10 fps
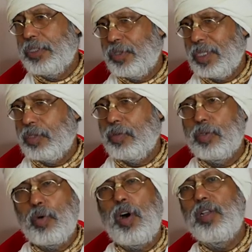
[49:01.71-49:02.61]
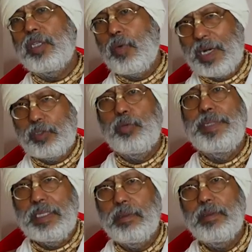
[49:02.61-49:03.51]
Vishwanath all they want to
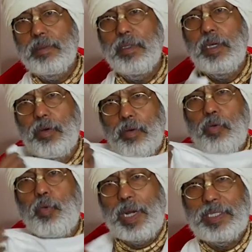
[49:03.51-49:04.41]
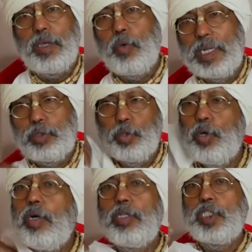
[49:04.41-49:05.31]
me. What they want
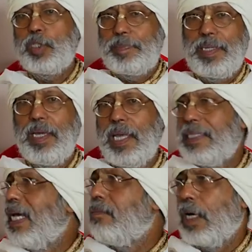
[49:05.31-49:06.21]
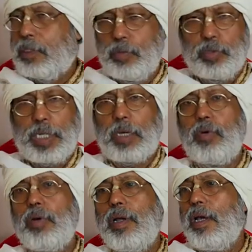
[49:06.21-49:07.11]
to, then Bhaktivinoda
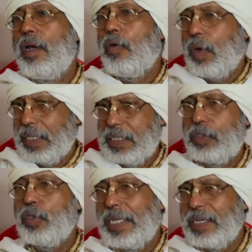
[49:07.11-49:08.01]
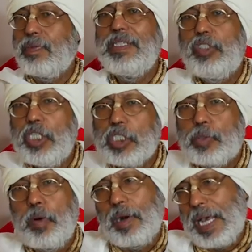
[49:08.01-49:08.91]
Thakur wanted to get one gist
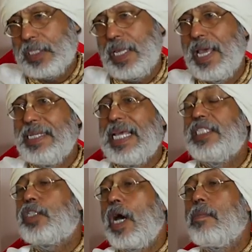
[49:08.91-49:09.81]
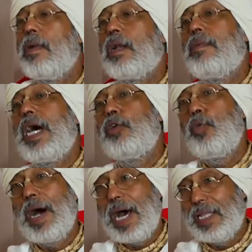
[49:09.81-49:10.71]
for us. That is called
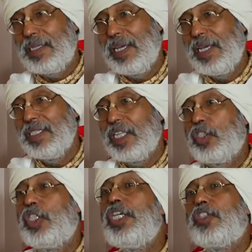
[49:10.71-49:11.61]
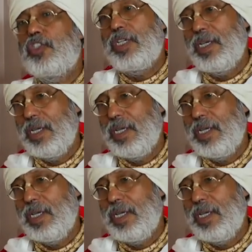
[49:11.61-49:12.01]
Marmanuvad, the gist.